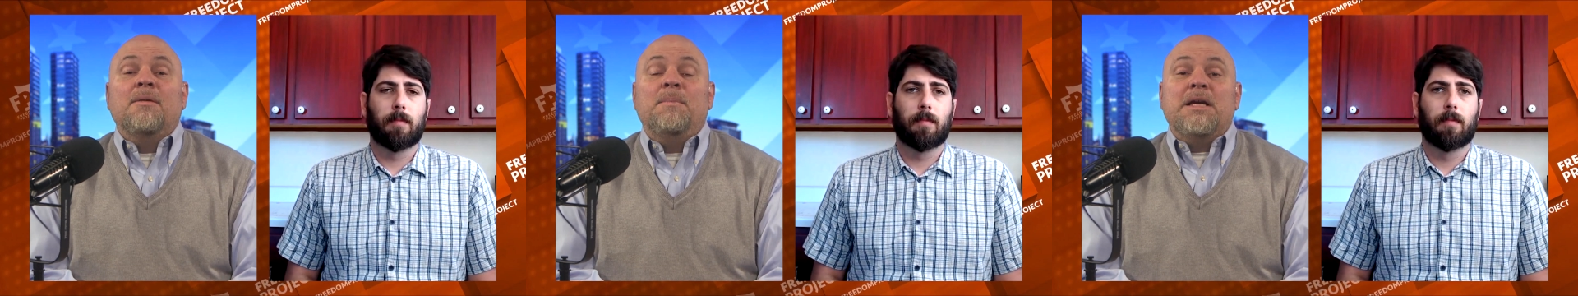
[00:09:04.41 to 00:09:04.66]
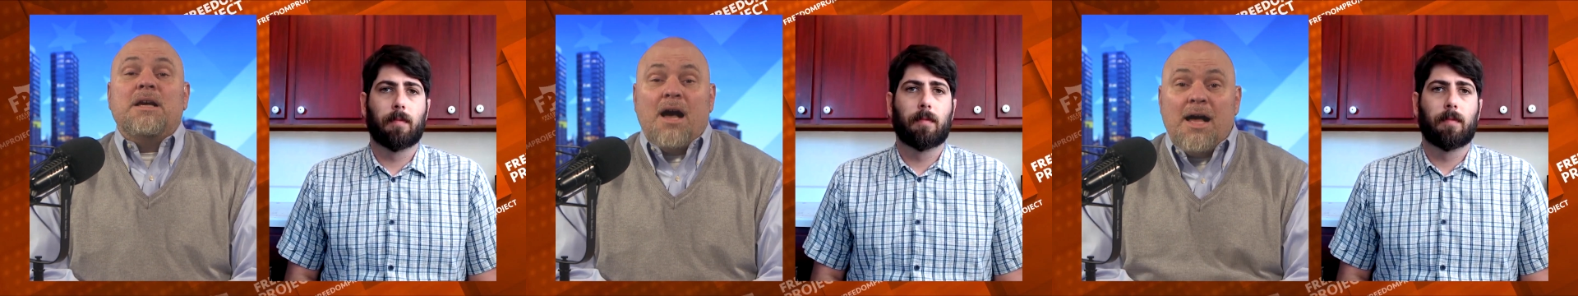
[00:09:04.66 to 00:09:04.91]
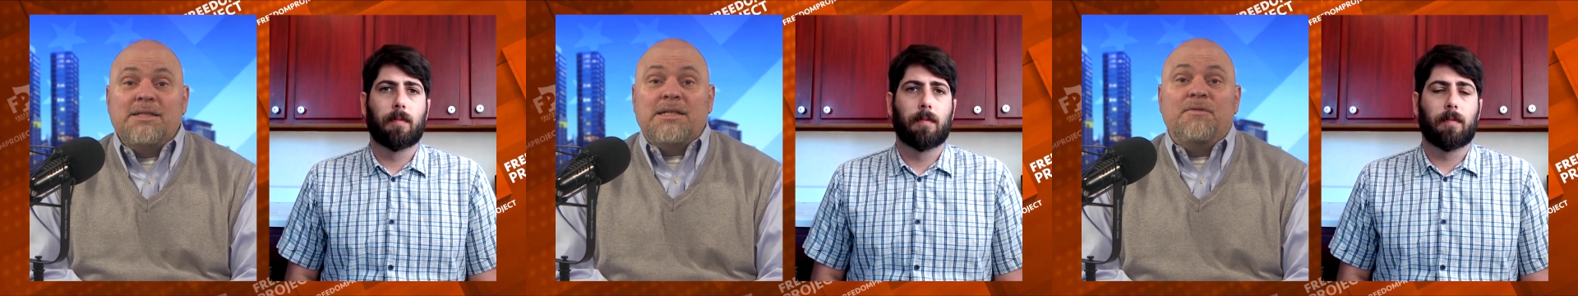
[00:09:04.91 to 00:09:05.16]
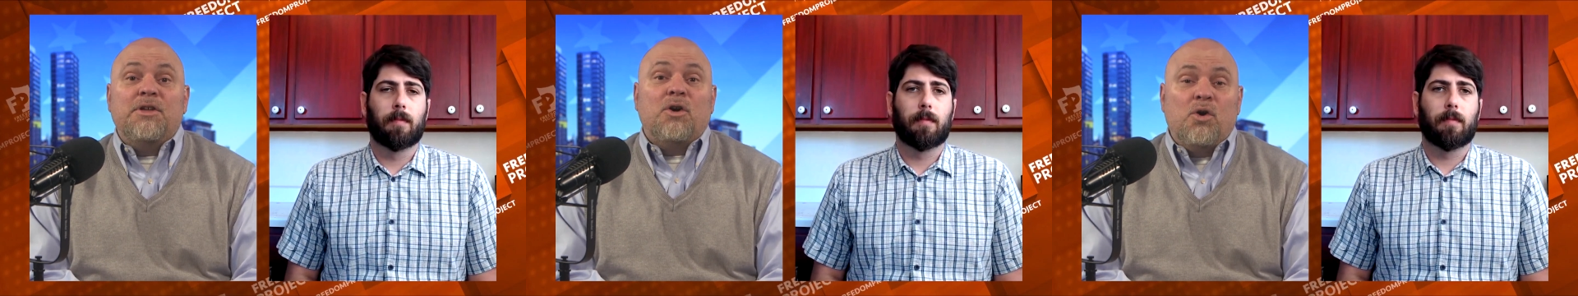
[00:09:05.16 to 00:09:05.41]
Speaker 1: because
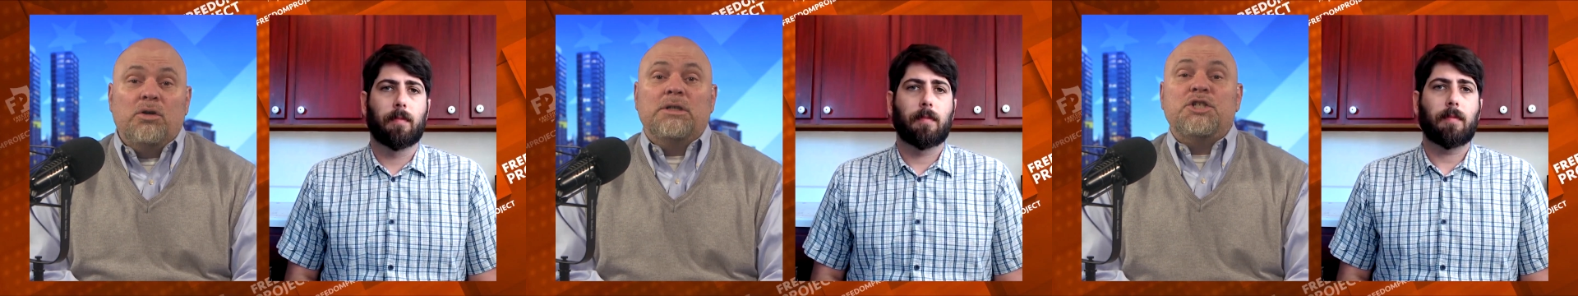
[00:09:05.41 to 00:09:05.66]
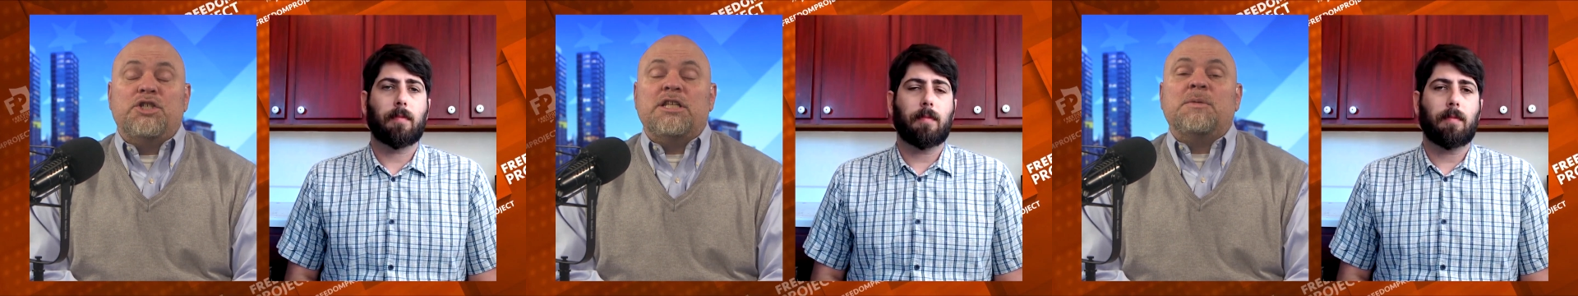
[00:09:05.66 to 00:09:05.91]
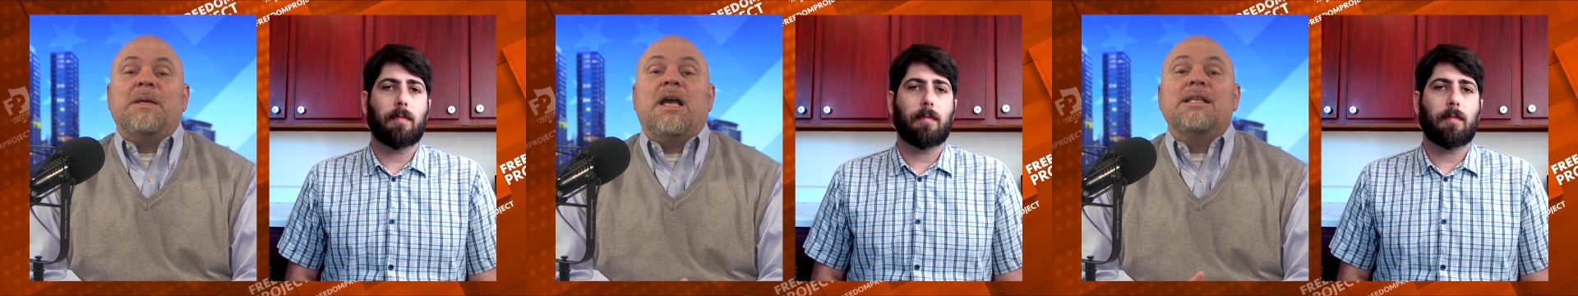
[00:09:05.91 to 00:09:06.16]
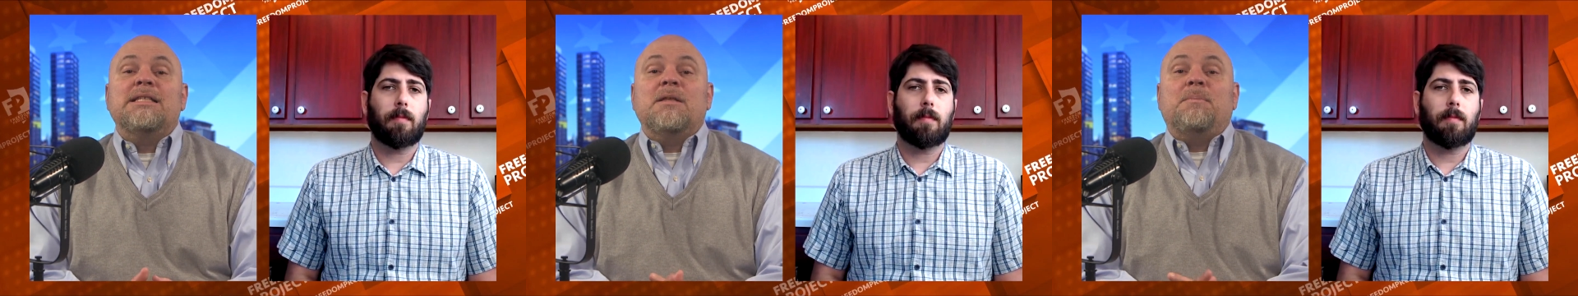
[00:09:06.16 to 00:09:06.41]
of their origins,
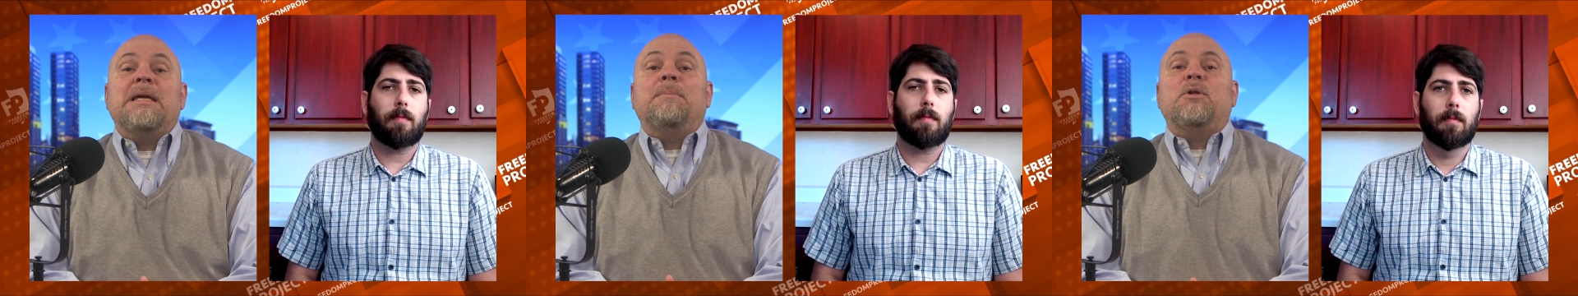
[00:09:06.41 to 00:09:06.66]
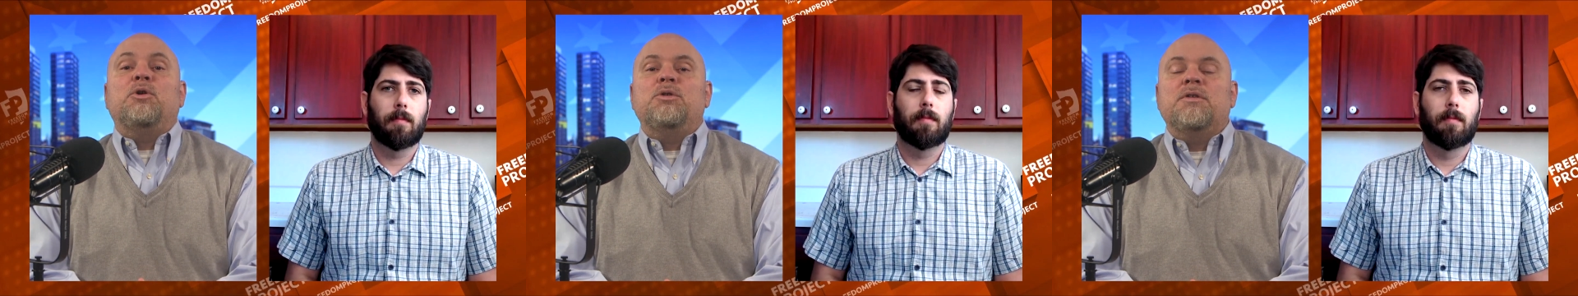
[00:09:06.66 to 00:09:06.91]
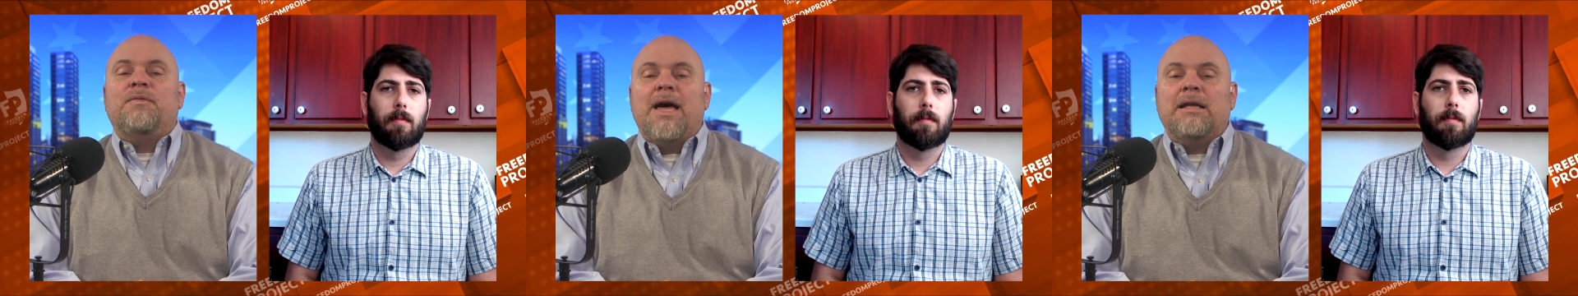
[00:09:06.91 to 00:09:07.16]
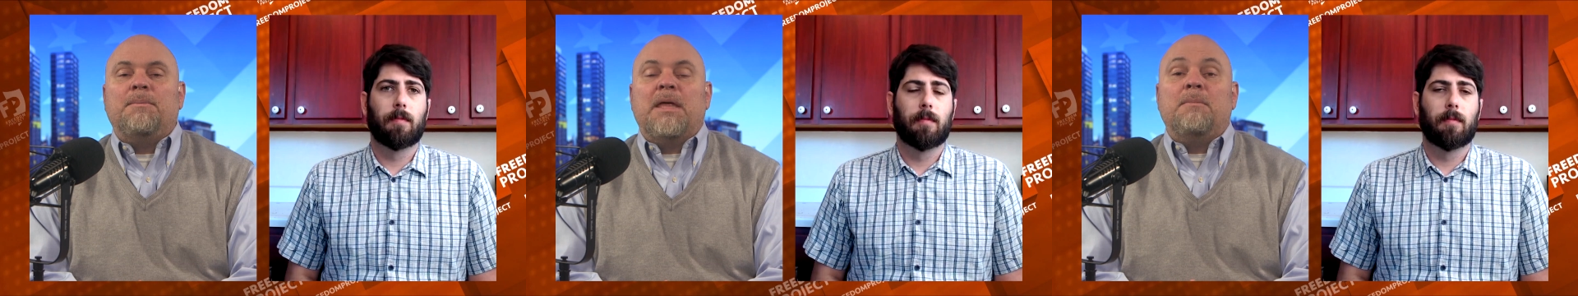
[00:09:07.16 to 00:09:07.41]
because of the people who
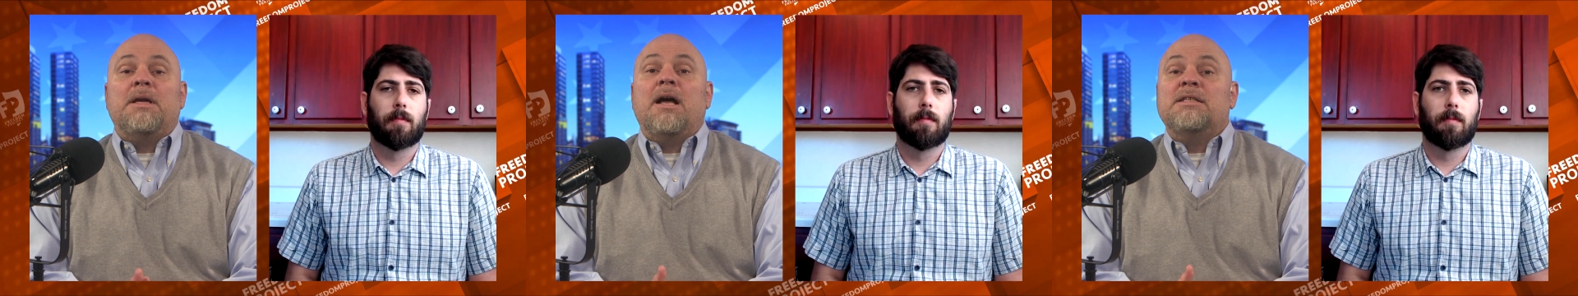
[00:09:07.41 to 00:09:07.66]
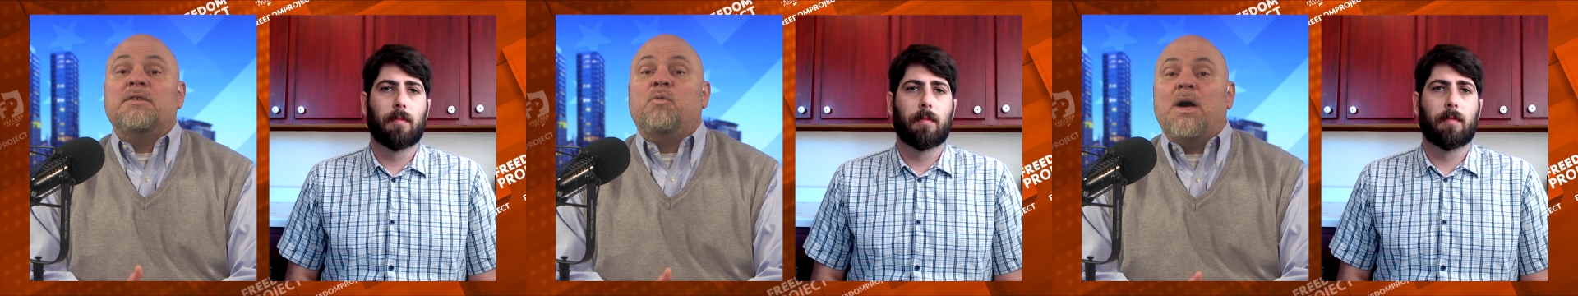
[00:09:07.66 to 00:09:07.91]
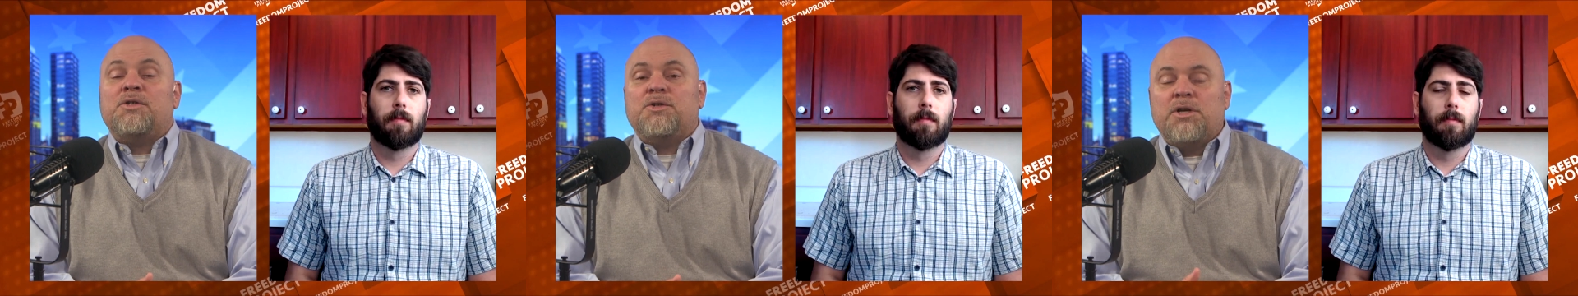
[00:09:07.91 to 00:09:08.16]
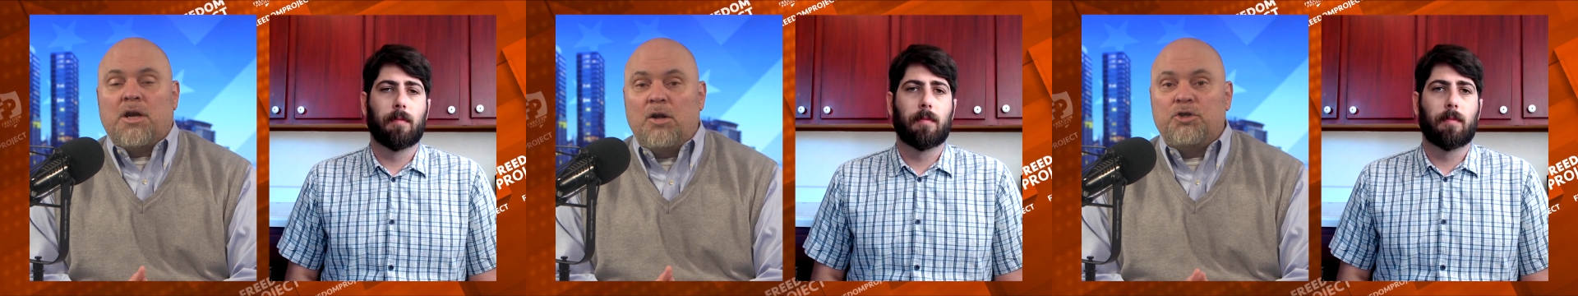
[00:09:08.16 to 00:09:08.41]
developed them, because of
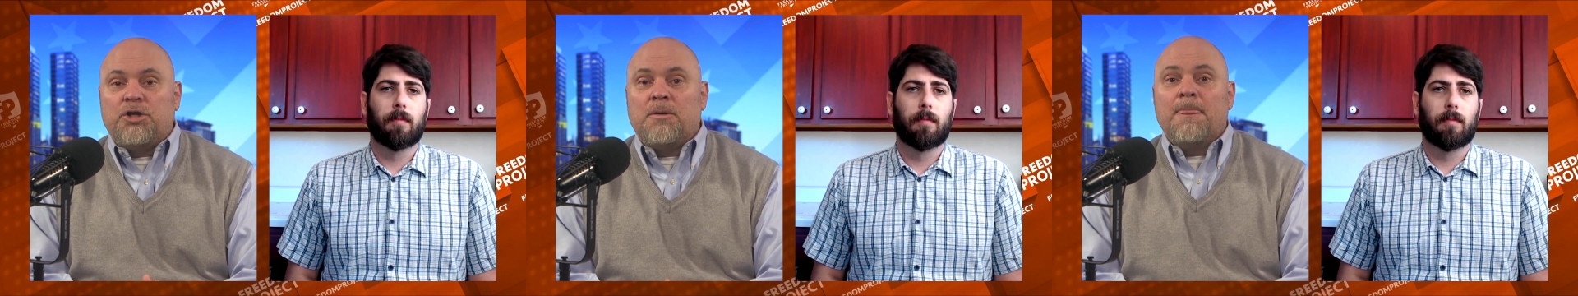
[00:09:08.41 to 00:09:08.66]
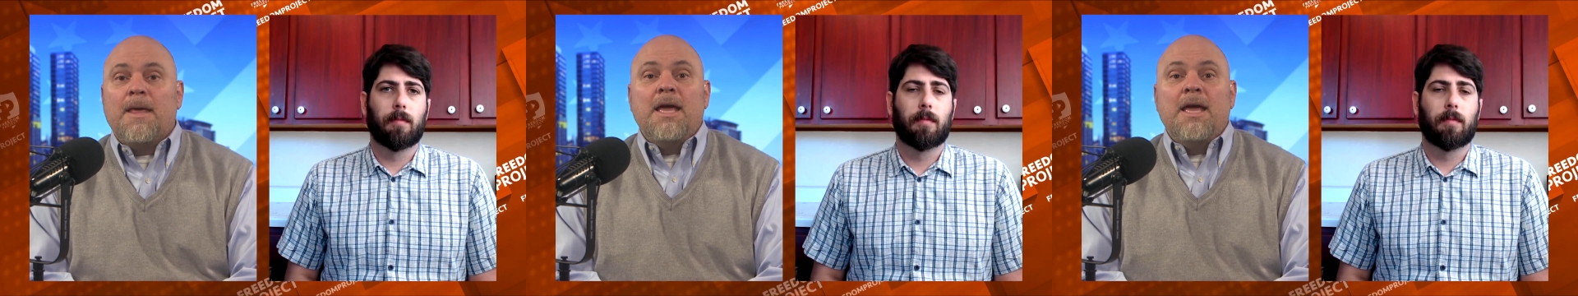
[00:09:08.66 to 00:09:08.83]
Western culture.